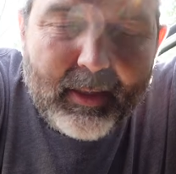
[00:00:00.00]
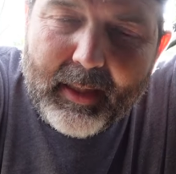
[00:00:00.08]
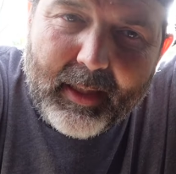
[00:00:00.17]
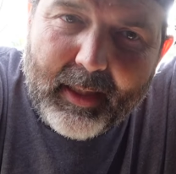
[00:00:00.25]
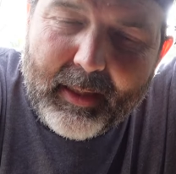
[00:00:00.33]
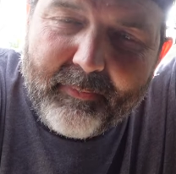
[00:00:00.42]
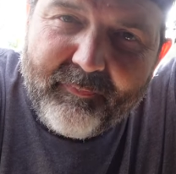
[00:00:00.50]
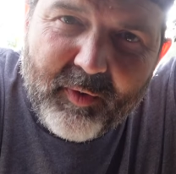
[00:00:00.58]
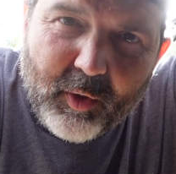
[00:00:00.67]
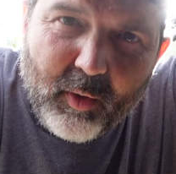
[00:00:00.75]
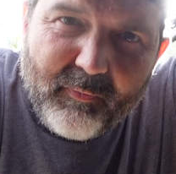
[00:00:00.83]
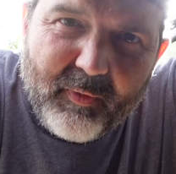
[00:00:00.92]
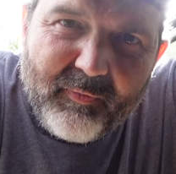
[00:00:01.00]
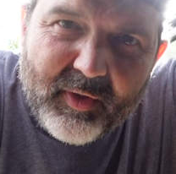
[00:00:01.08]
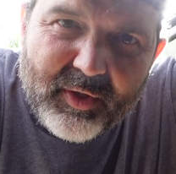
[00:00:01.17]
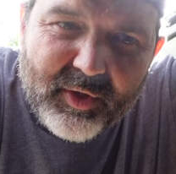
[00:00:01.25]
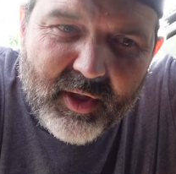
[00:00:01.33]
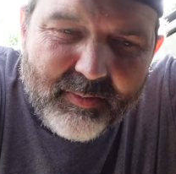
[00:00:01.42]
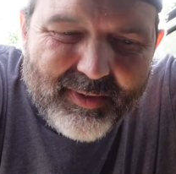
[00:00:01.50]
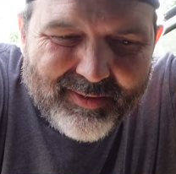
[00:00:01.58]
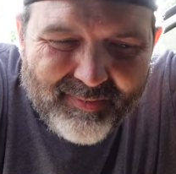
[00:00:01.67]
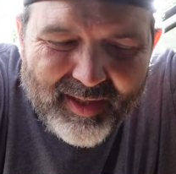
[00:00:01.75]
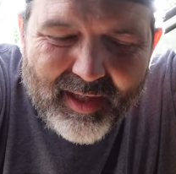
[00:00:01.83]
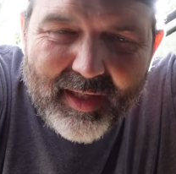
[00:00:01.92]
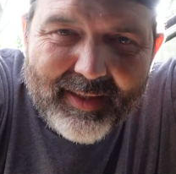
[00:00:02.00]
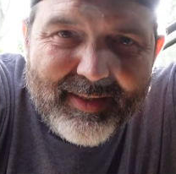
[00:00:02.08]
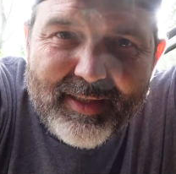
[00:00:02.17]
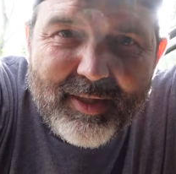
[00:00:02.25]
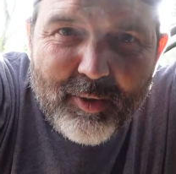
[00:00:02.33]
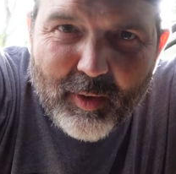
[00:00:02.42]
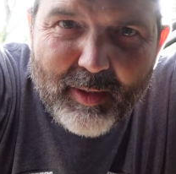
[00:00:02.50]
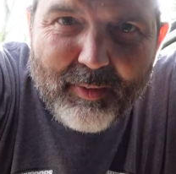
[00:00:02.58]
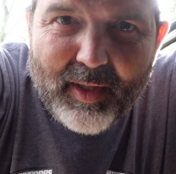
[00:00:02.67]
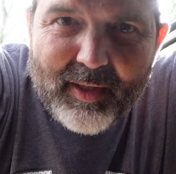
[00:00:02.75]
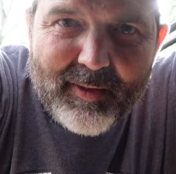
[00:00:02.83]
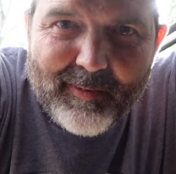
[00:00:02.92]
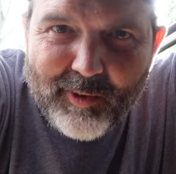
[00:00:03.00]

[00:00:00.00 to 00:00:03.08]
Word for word: Uh, if you're going for fish and chips, unless it's the only place